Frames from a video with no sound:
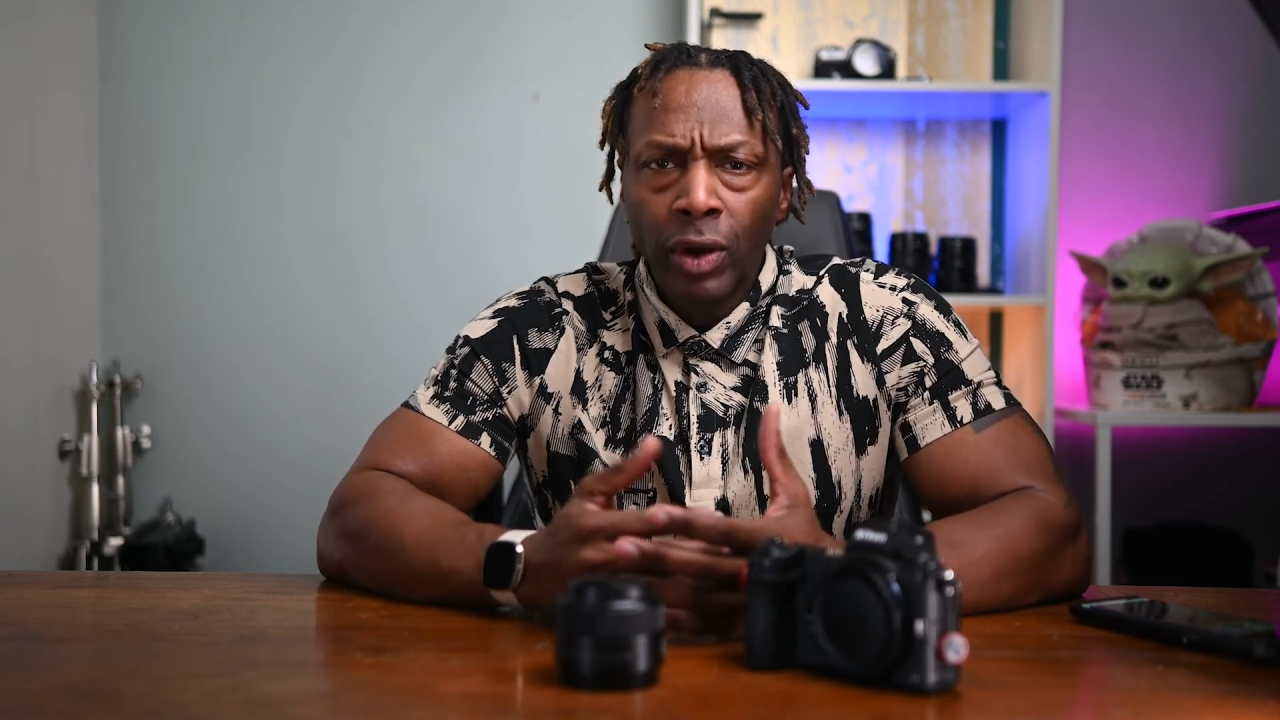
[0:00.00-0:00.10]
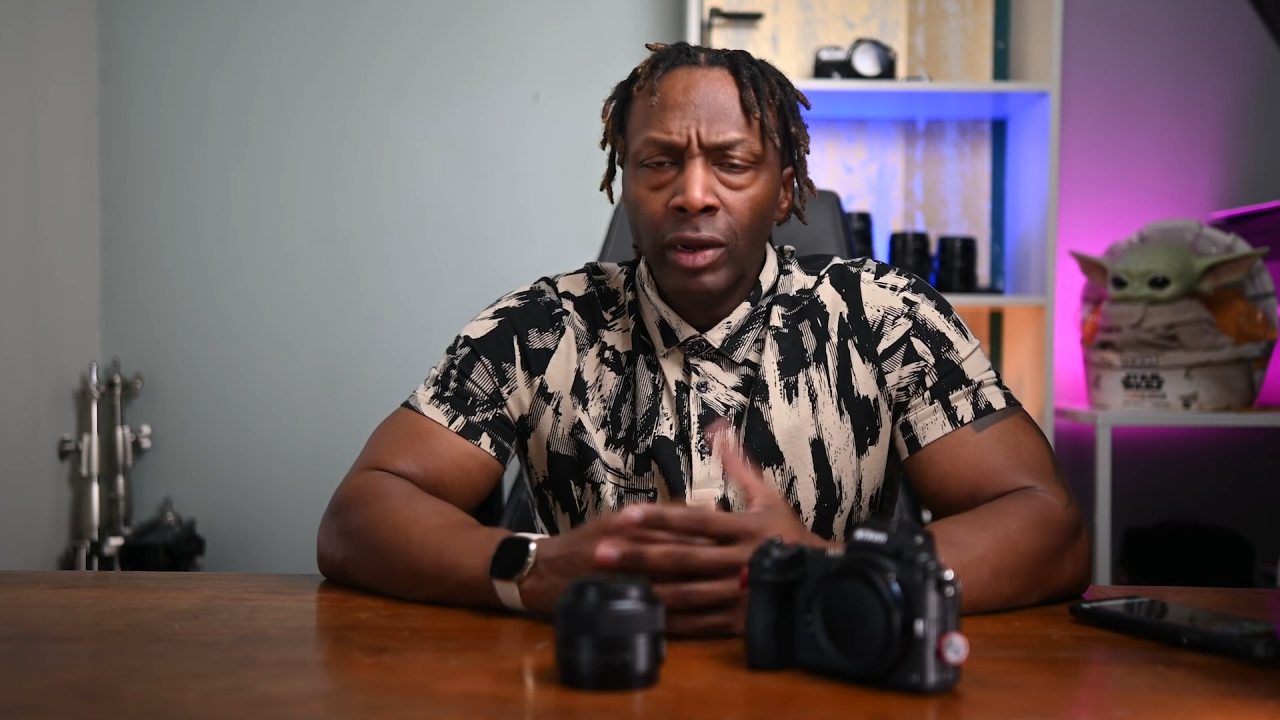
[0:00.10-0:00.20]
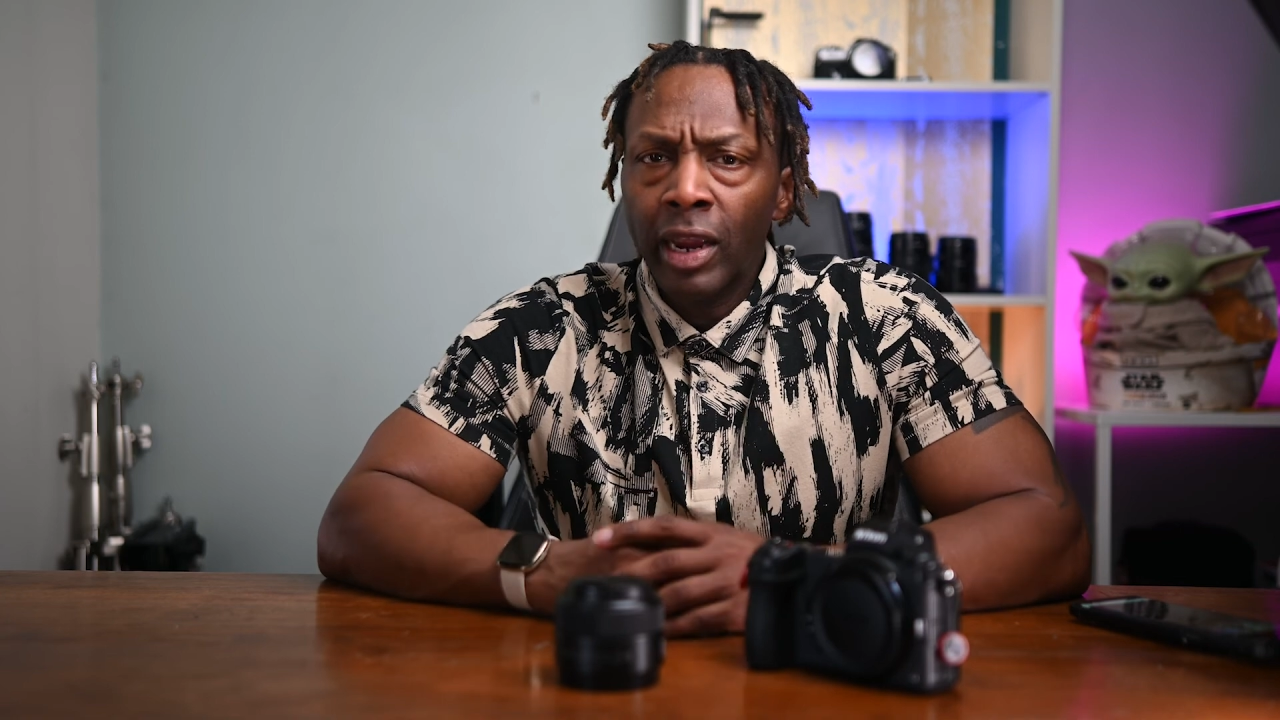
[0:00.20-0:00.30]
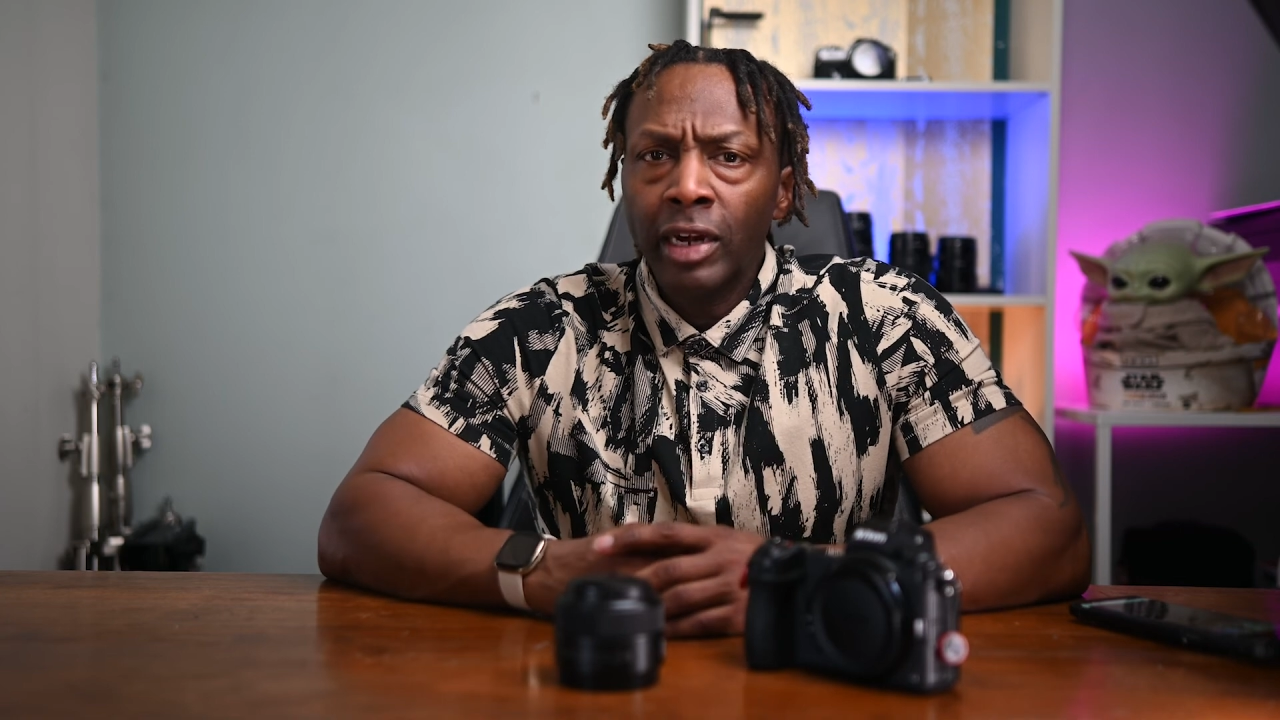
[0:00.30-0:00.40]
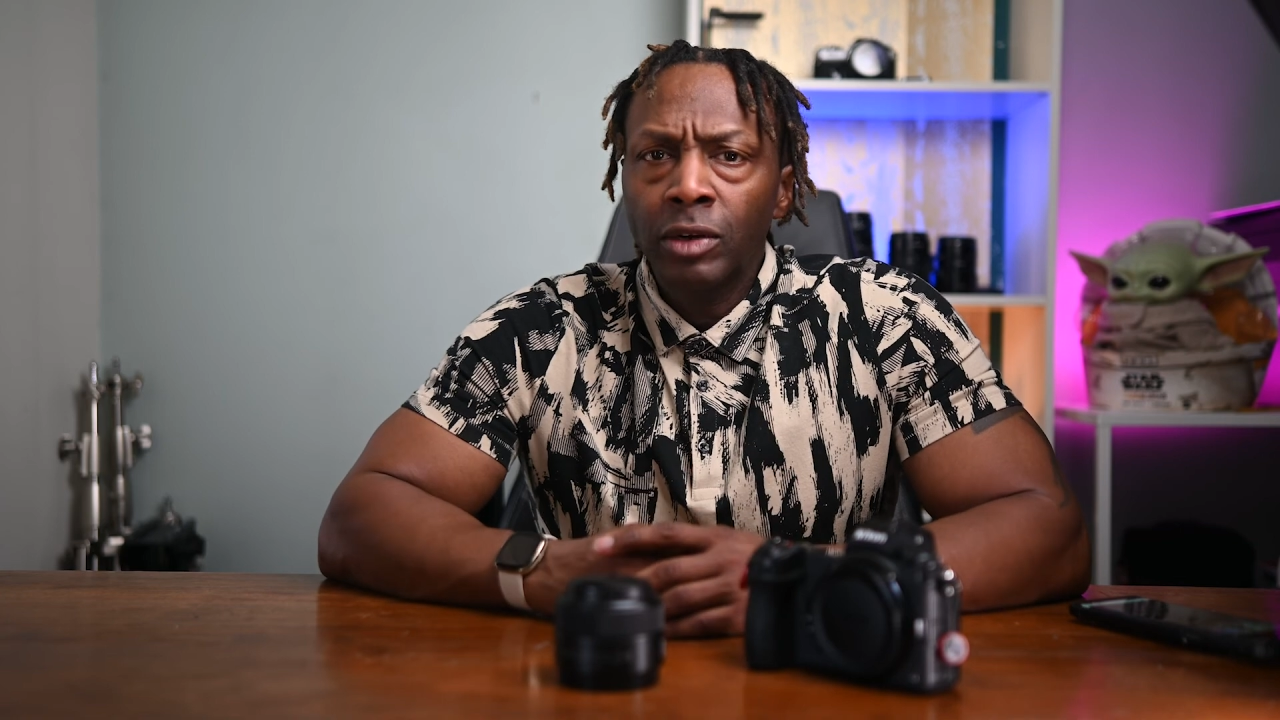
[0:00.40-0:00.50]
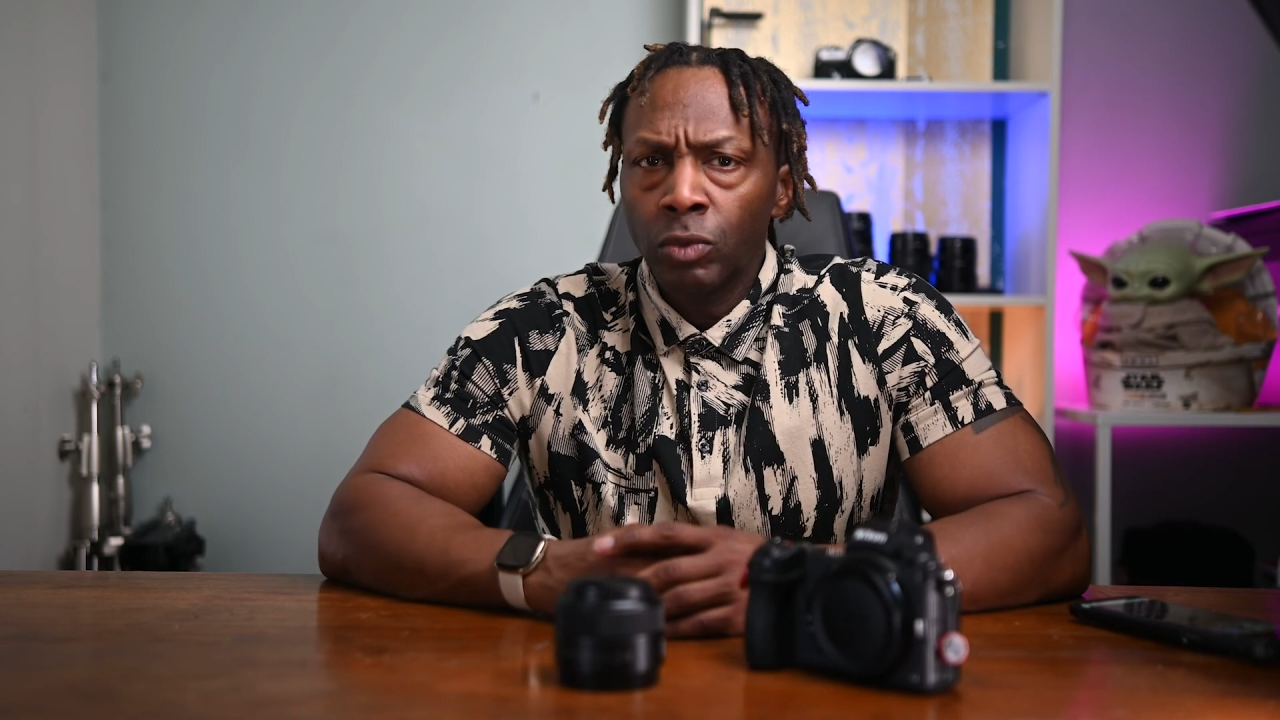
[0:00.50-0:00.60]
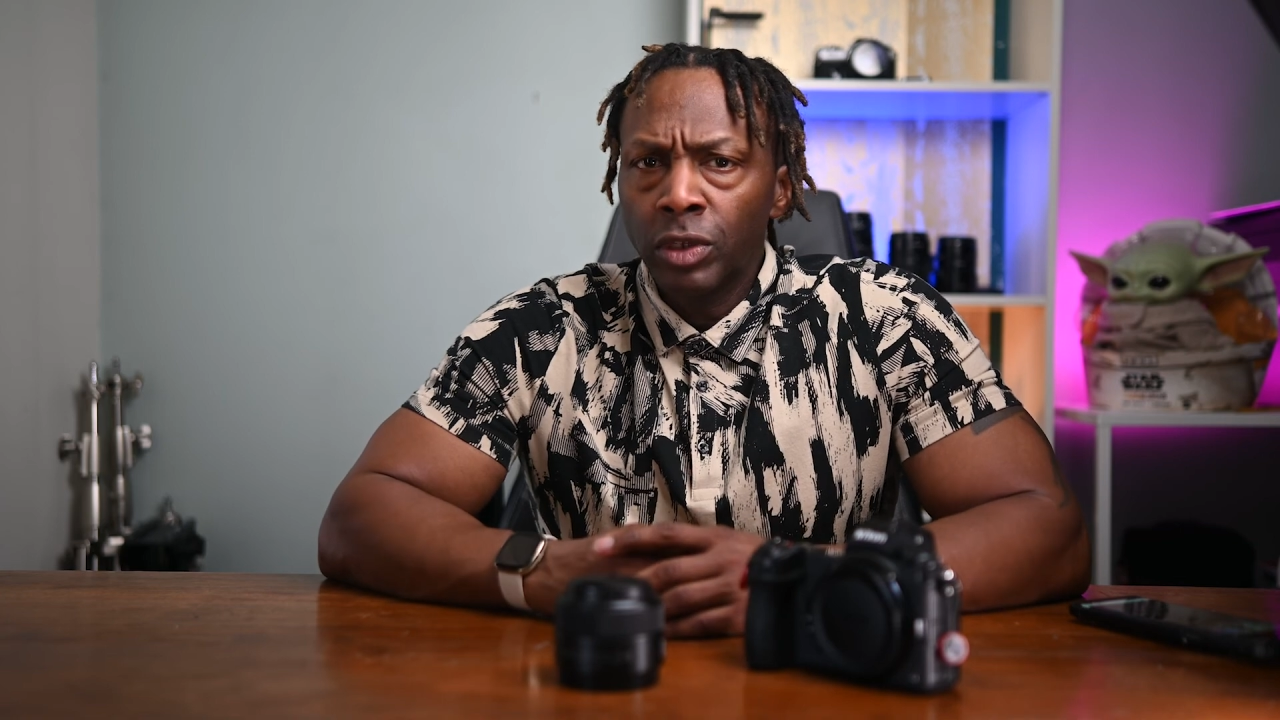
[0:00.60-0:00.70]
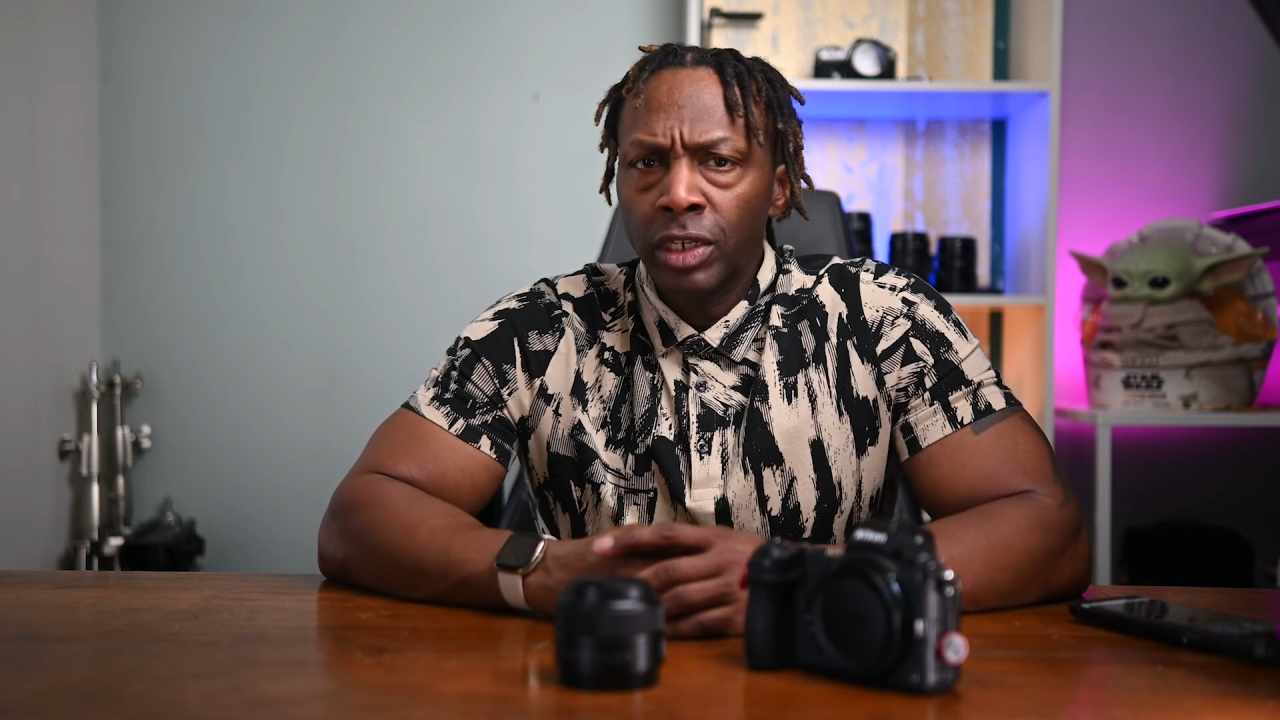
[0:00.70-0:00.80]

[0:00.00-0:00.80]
I had a really